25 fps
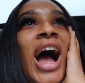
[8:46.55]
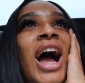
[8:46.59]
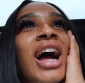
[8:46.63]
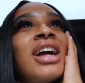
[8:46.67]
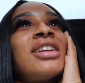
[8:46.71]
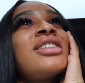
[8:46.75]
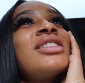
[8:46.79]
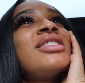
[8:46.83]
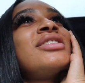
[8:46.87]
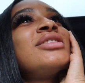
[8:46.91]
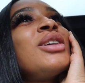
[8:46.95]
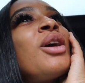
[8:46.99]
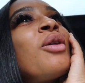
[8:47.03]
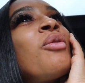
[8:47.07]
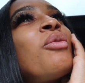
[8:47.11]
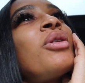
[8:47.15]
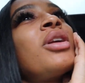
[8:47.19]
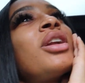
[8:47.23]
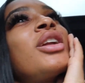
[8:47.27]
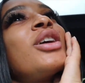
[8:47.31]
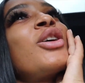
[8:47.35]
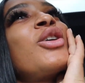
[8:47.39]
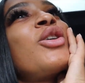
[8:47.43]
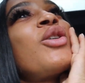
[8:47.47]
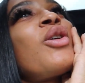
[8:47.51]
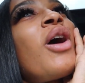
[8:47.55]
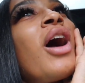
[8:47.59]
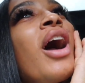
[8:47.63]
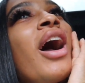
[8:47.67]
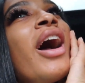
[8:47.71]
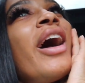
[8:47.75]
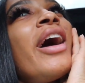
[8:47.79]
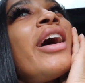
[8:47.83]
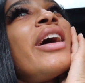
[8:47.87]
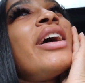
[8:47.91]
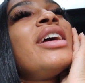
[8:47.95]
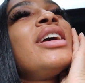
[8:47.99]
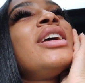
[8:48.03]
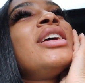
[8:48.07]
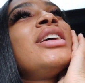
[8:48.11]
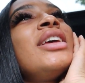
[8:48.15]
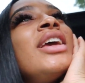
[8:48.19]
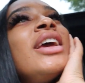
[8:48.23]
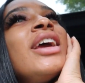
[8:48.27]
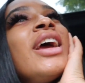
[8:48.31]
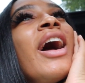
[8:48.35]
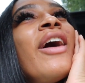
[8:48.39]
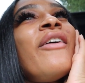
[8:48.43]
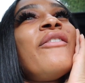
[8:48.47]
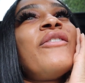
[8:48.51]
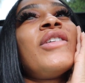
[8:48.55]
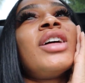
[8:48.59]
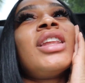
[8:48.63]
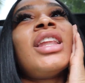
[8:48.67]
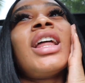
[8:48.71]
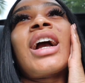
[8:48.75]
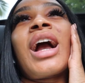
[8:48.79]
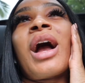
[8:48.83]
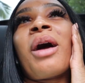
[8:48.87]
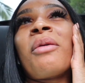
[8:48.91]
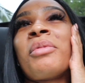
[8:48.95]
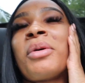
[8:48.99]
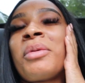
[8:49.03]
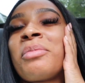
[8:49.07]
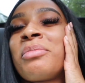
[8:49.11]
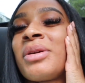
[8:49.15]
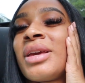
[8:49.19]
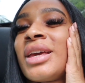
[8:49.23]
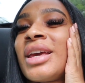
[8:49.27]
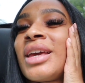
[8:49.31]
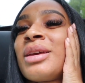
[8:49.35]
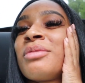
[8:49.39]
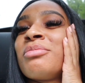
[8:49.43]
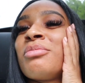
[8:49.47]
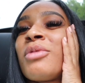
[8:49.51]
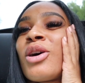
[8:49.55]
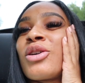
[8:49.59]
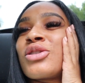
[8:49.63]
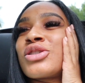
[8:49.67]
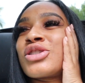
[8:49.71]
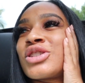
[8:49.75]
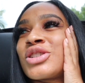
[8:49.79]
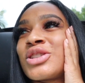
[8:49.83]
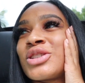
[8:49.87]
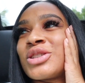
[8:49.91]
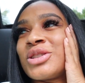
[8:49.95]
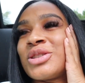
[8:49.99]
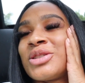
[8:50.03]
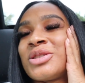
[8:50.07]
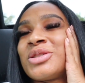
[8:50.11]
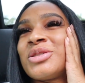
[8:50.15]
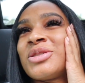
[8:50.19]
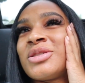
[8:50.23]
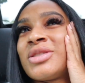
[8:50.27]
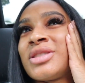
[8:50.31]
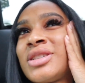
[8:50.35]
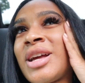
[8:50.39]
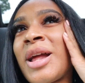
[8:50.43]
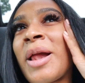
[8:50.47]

I just don't wanna cry. Yeah, I feel like I'm gonna be emotional